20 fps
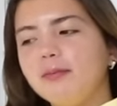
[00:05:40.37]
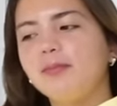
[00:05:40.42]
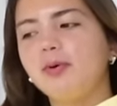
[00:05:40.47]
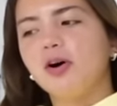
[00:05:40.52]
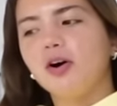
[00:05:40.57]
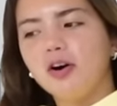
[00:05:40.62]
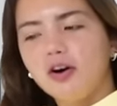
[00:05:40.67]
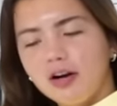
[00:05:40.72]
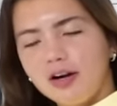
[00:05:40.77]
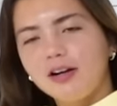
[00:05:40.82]
in
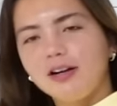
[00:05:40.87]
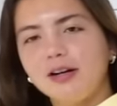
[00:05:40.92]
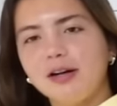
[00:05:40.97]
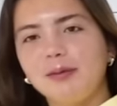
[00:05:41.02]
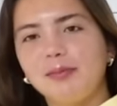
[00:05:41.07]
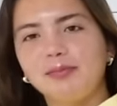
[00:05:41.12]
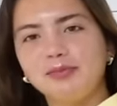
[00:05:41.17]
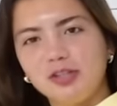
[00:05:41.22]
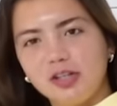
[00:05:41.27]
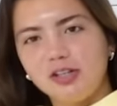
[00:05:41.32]
park,
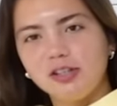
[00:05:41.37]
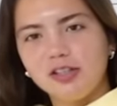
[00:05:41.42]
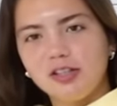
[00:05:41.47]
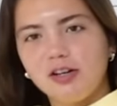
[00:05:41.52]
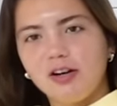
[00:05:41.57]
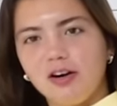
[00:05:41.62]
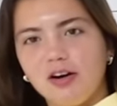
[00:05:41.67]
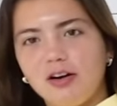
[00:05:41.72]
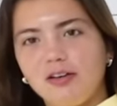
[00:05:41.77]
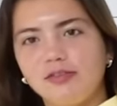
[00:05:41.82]
turned it
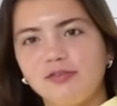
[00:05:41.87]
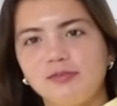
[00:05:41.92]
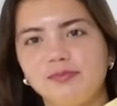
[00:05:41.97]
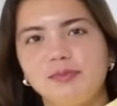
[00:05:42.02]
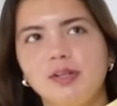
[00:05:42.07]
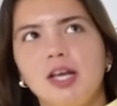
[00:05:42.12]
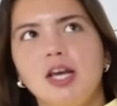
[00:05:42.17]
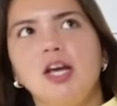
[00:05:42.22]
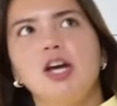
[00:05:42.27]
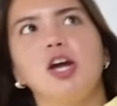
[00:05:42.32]
off,